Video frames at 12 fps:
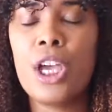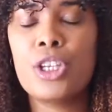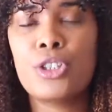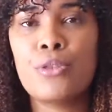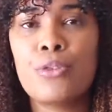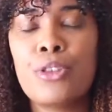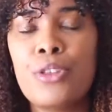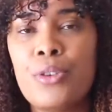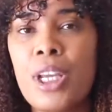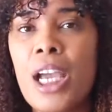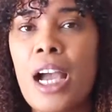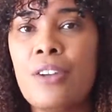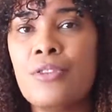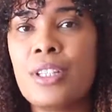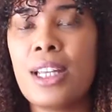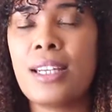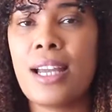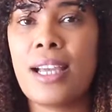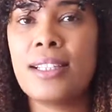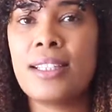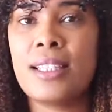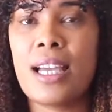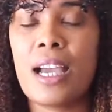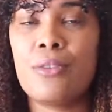So for
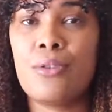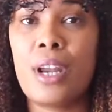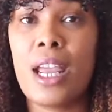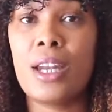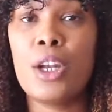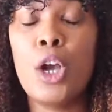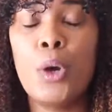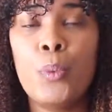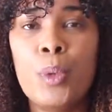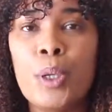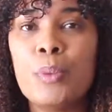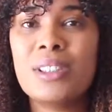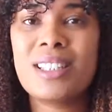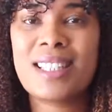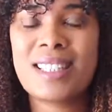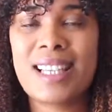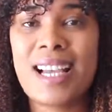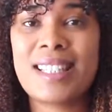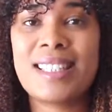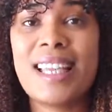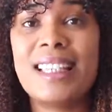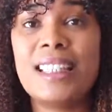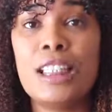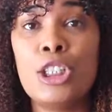399 Rand, we will discuss
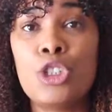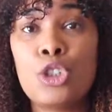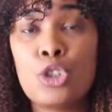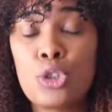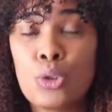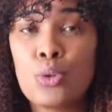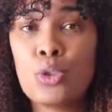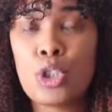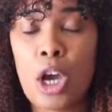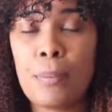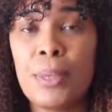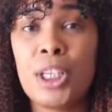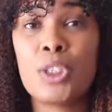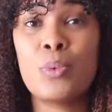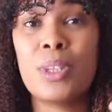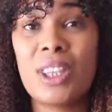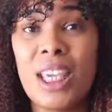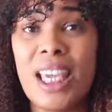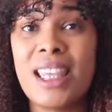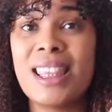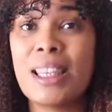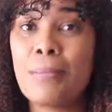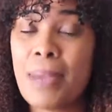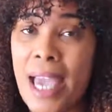at least two topics within
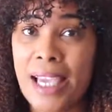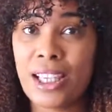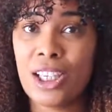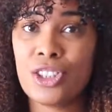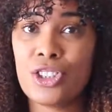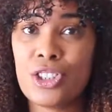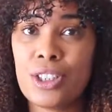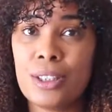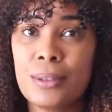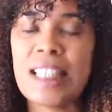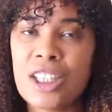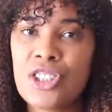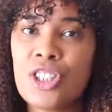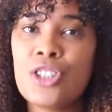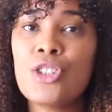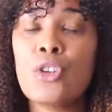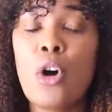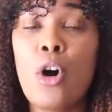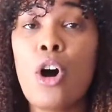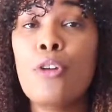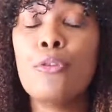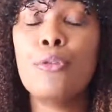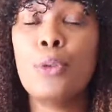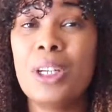the package. Sessions are
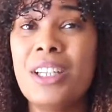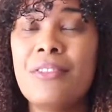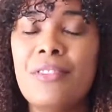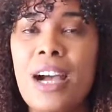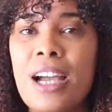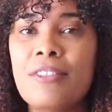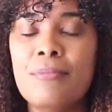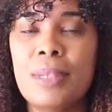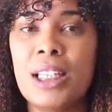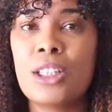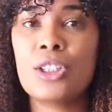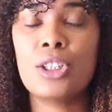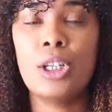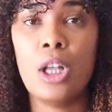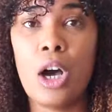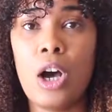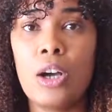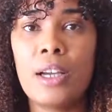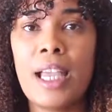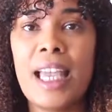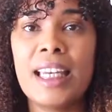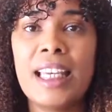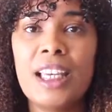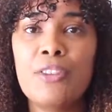45 minutes long,
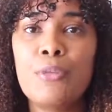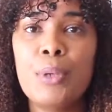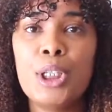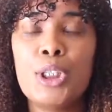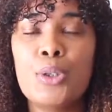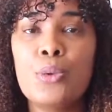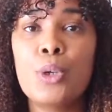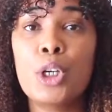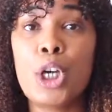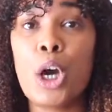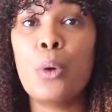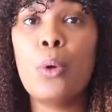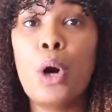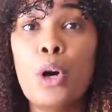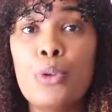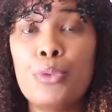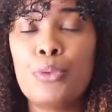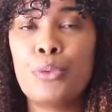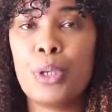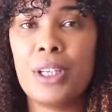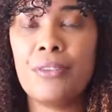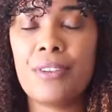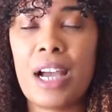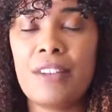and if we do go over
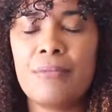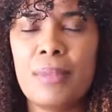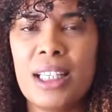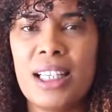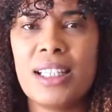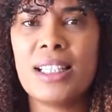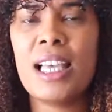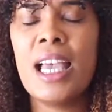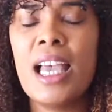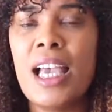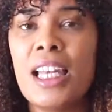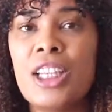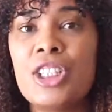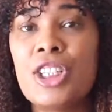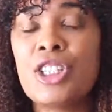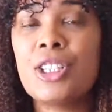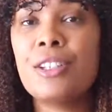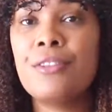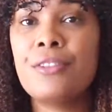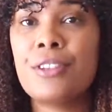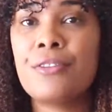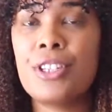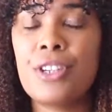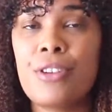45 minutes, an additional
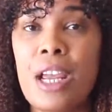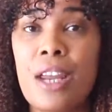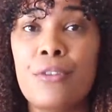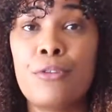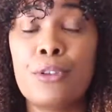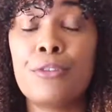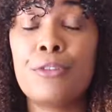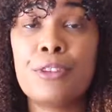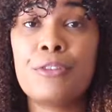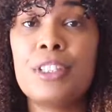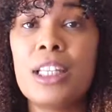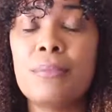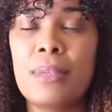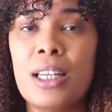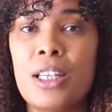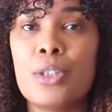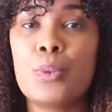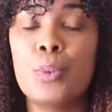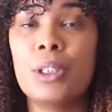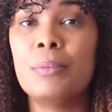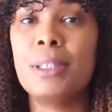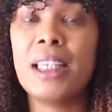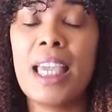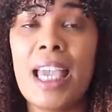50 Rand for 15 minutes will
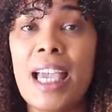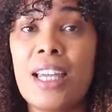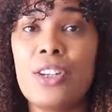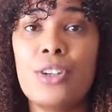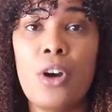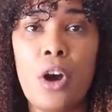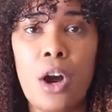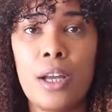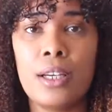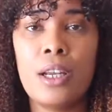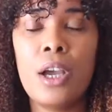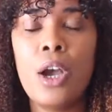be added on.